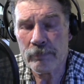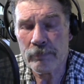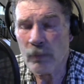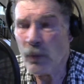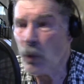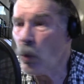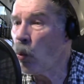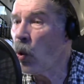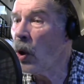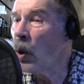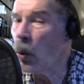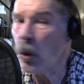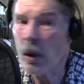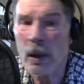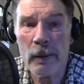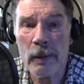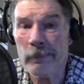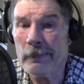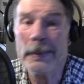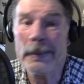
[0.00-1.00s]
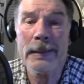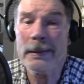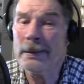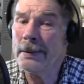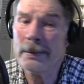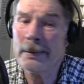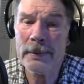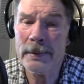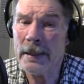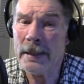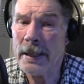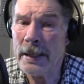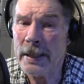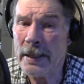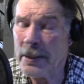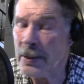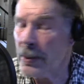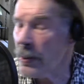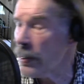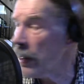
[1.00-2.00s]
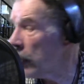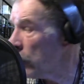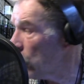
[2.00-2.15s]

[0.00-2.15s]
woke. I guess that's